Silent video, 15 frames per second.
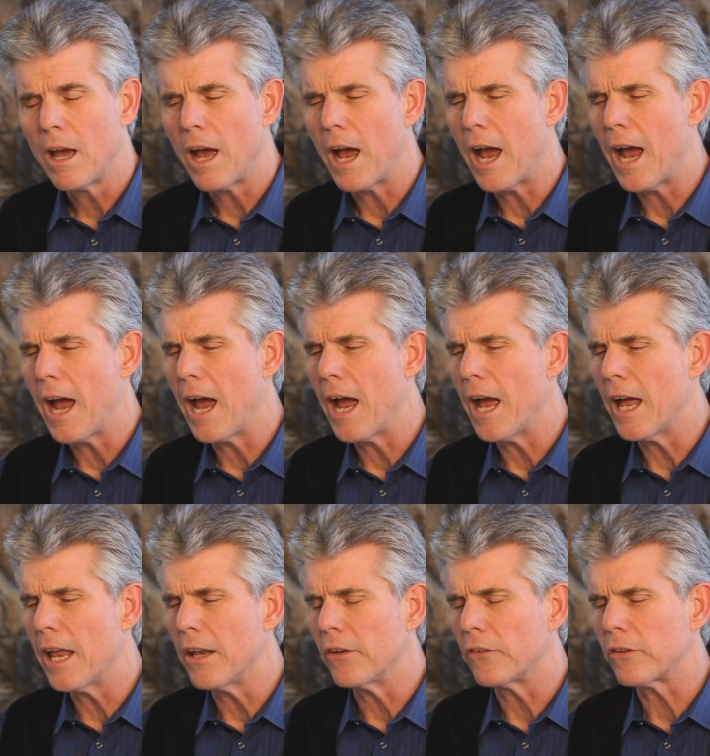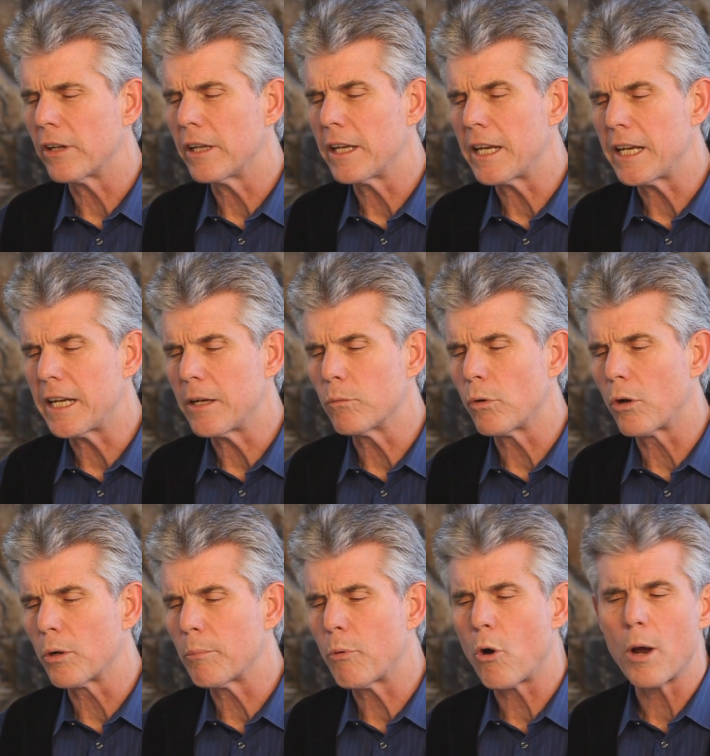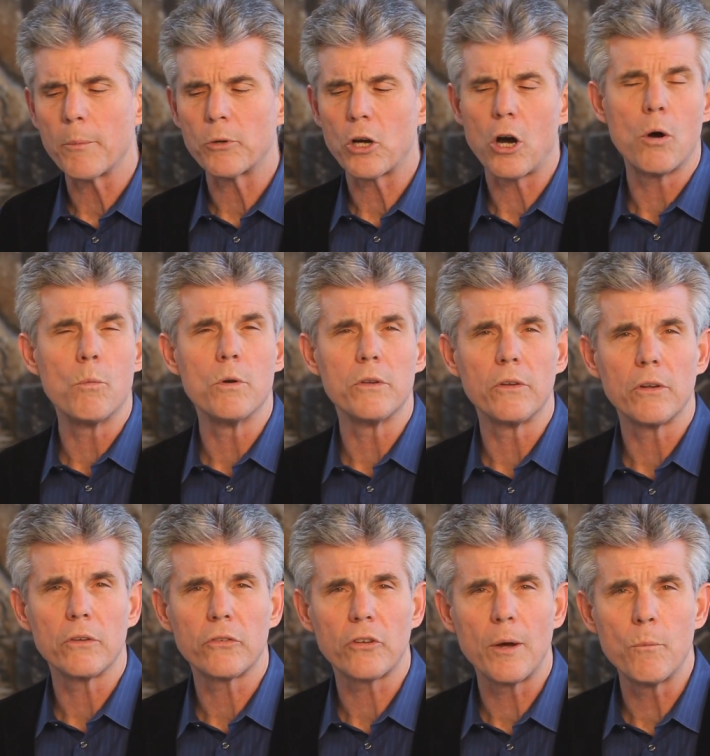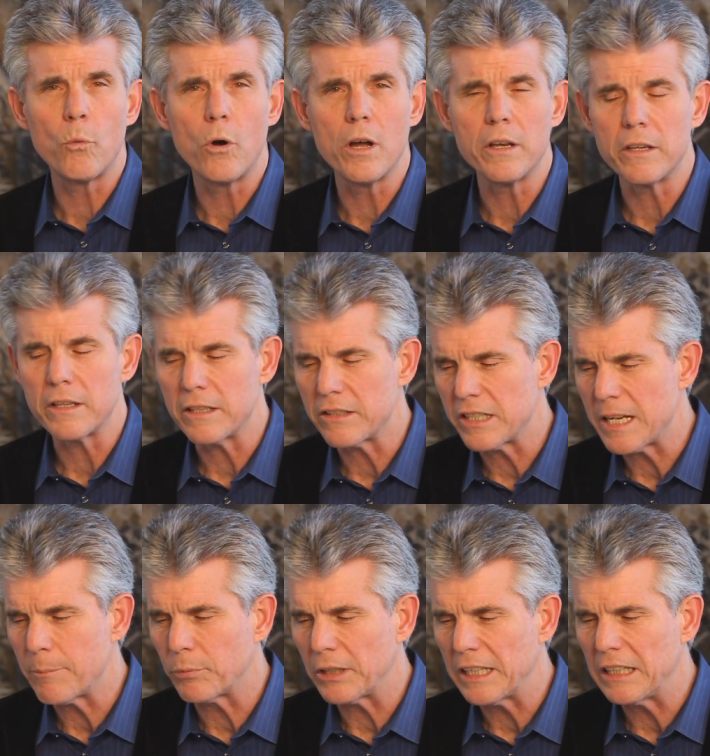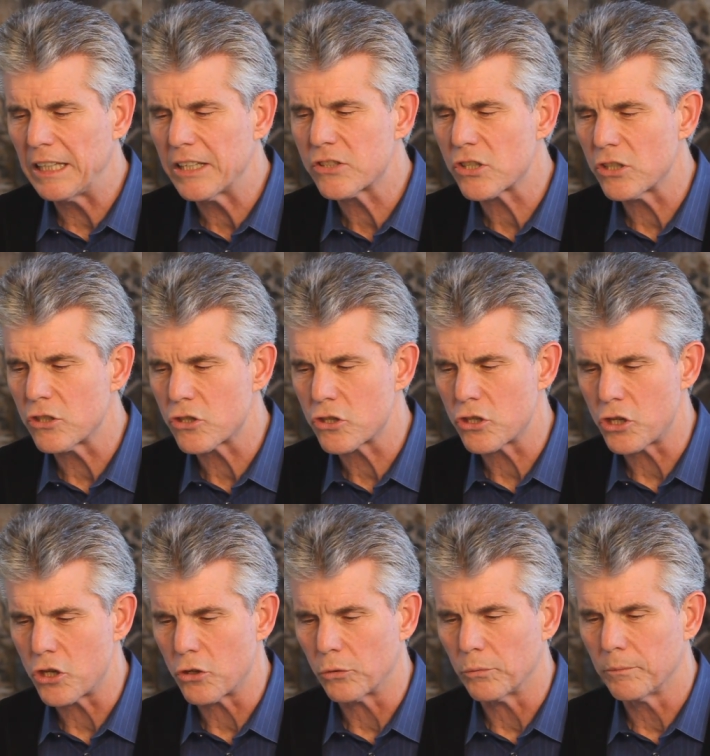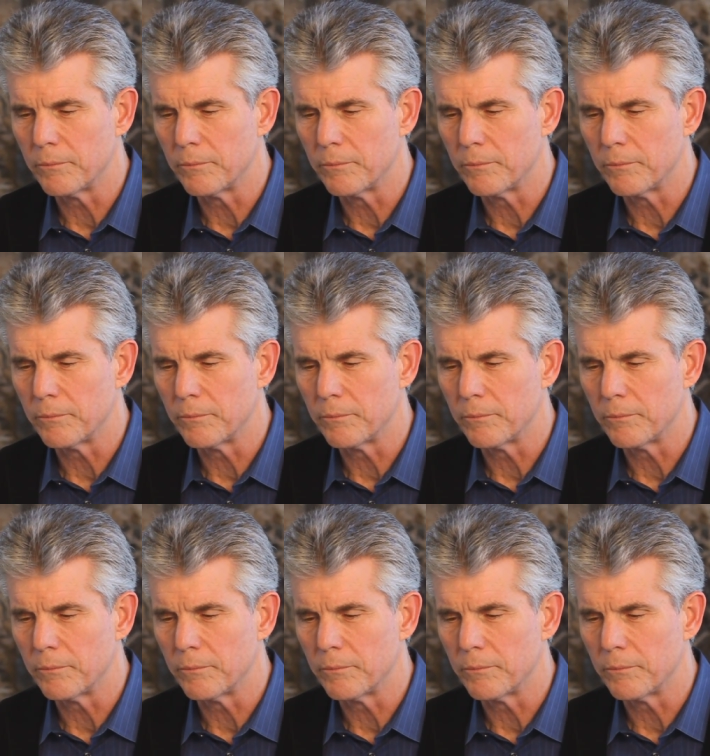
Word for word: and he wrote a poem called When Someone Deeply Listens to You.